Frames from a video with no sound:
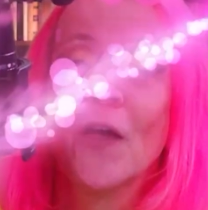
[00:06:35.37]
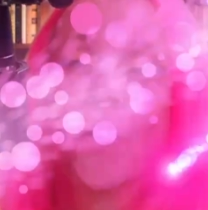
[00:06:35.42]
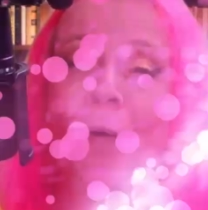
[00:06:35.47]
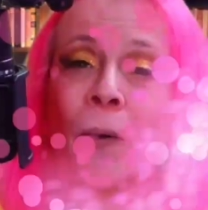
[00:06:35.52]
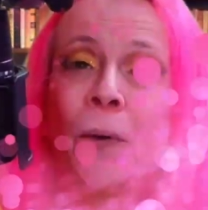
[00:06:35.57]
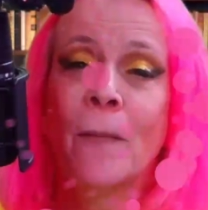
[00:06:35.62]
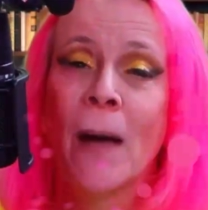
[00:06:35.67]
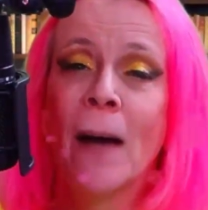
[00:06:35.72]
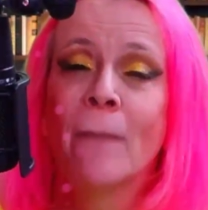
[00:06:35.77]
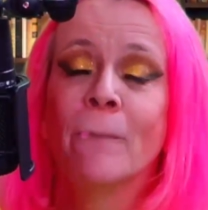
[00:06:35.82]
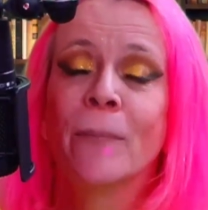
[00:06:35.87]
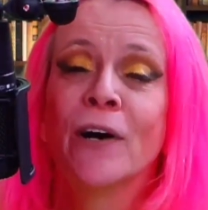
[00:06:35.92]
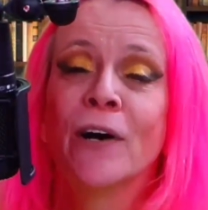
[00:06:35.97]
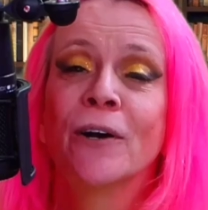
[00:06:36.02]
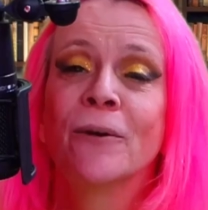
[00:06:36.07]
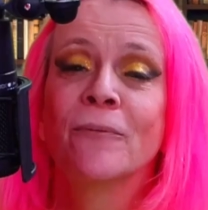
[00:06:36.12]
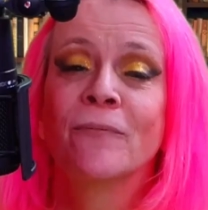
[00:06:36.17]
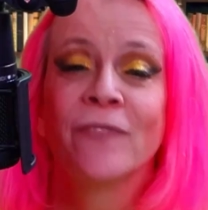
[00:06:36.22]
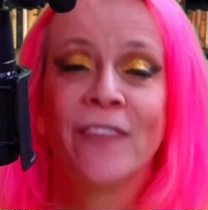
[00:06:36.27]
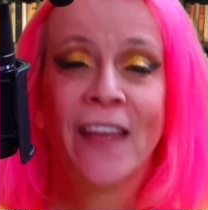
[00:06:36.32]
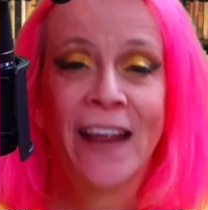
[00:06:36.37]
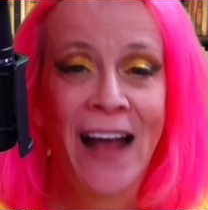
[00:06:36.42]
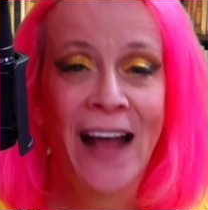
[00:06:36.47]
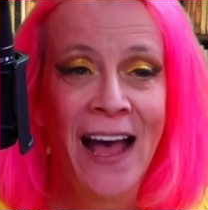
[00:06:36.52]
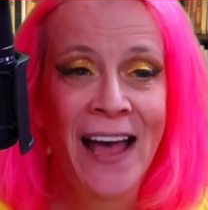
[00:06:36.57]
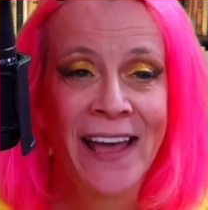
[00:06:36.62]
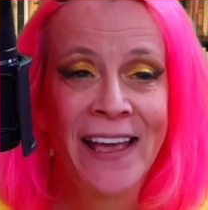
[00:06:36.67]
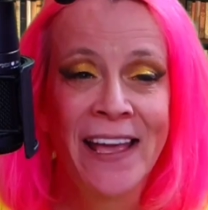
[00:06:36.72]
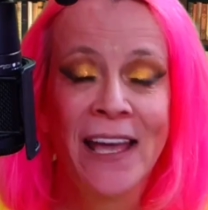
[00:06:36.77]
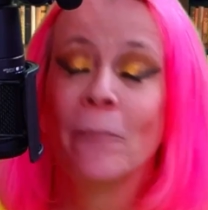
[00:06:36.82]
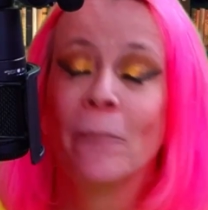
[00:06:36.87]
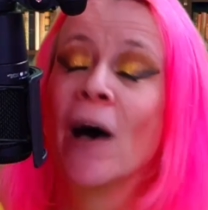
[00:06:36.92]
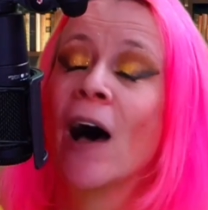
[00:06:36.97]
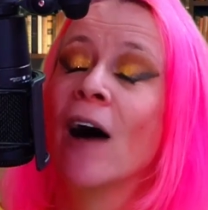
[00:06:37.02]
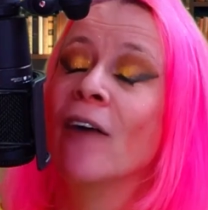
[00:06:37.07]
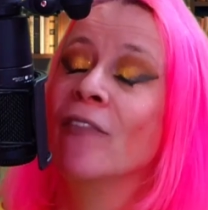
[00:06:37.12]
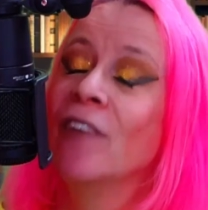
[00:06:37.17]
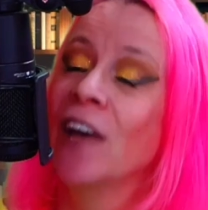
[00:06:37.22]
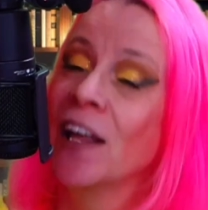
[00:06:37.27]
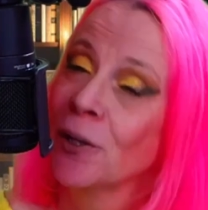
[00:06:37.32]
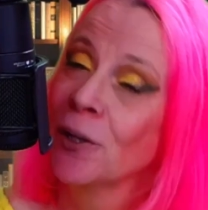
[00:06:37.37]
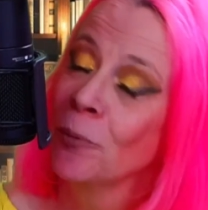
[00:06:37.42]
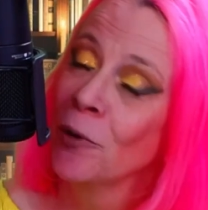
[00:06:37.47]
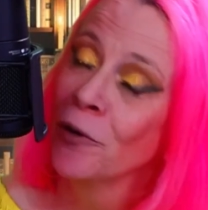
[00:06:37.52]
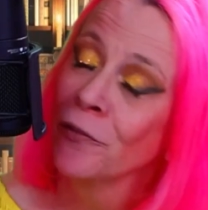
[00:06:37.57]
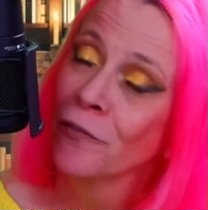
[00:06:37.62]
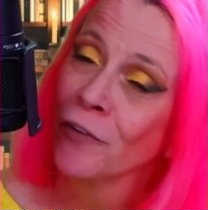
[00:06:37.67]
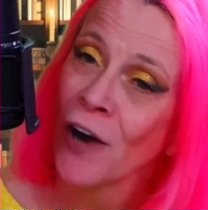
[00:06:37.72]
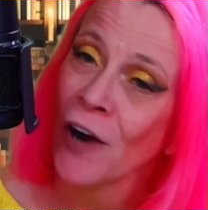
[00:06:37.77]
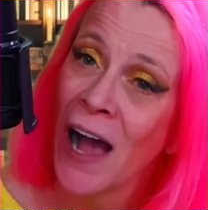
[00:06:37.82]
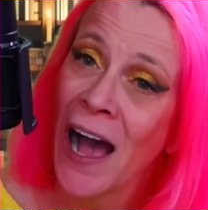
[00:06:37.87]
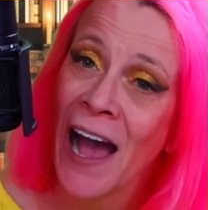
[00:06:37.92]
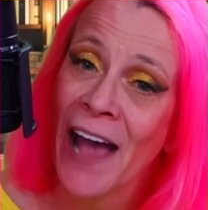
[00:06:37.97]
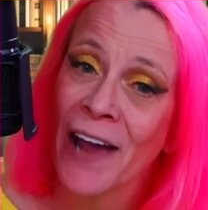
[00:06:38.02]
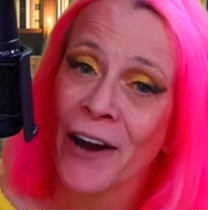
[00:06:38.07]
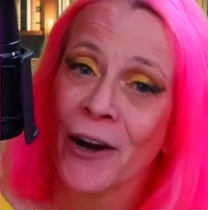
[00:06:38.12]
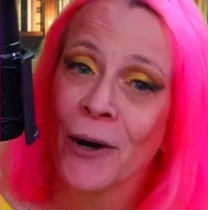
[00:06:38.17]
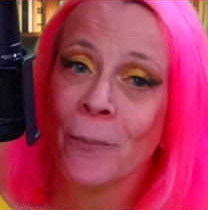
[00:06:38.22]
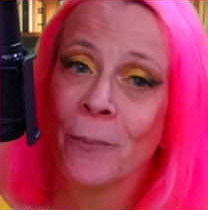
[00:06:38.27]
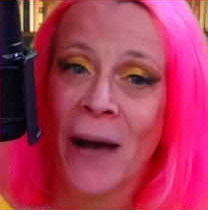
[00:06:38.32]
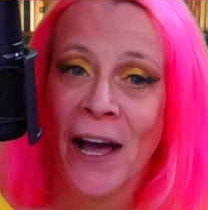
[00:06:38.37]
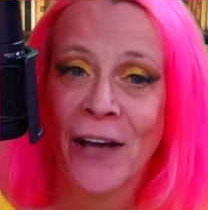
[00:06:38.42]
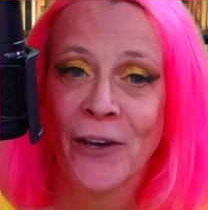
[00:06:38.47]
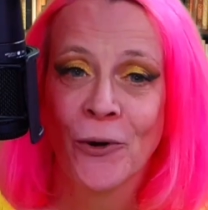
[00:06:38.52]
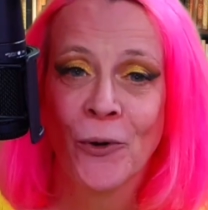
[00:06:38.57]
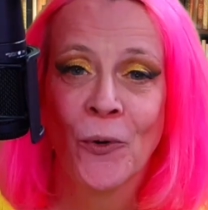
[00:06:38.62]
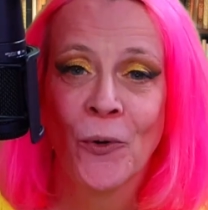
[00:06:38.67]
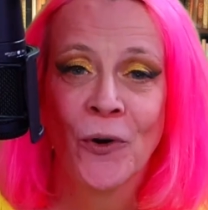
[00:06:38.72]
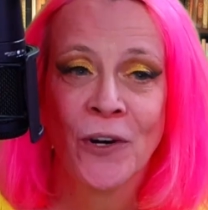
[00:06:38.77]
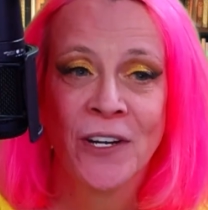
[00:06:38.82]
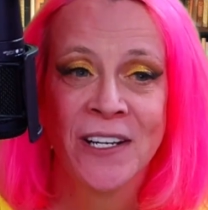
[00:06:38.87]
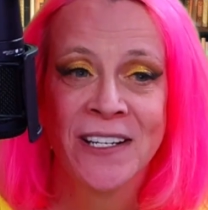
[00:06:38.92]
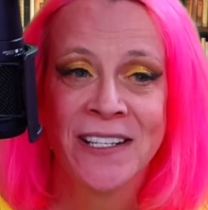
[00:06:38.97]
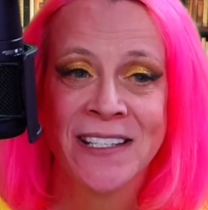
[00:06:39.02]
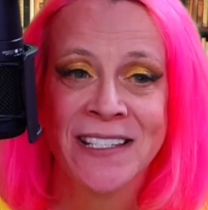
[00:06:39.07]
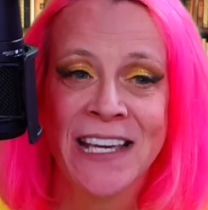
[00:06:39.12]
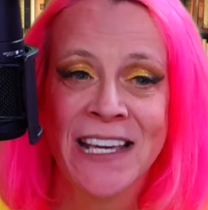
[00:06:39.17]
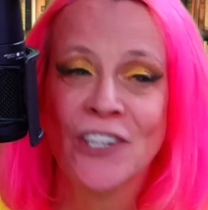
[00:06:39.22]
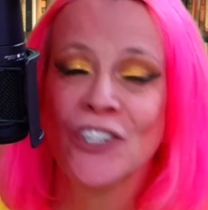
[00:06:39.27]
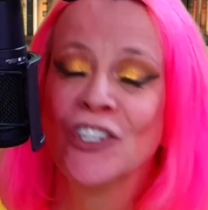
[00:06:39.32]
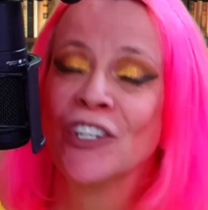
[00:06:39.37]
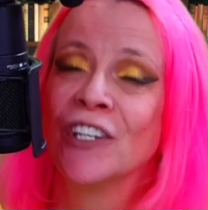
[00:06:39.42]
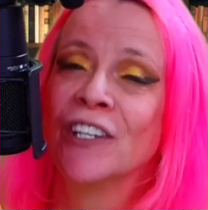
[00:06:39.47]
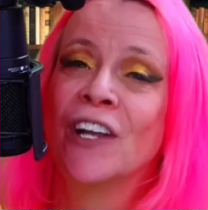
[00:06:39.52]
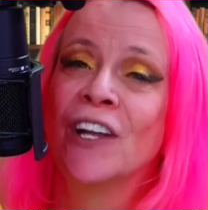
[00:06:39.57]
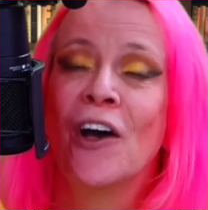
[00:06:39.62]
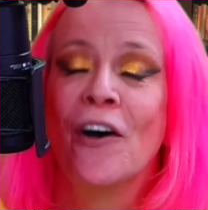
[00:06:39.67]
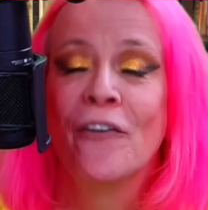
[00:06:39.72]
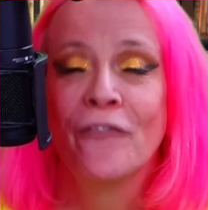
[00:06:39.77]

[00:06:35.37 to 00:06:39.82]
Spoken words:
Remember that I am available for hire by your organization.